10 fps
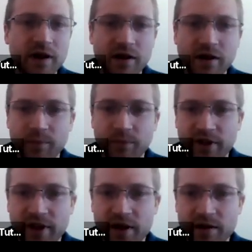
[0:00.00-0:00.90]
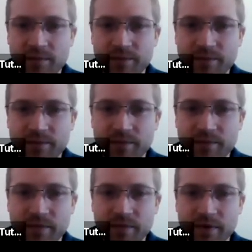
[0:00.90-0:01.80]
comes in.
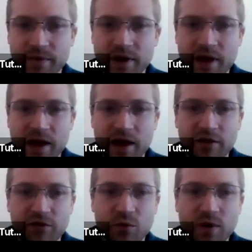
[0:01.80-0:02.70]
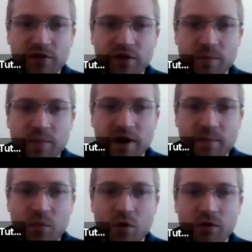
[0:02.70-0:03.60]
It's always going to be
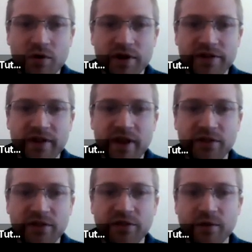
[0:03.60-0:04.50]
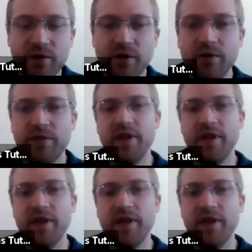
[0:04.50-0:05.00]
more intense on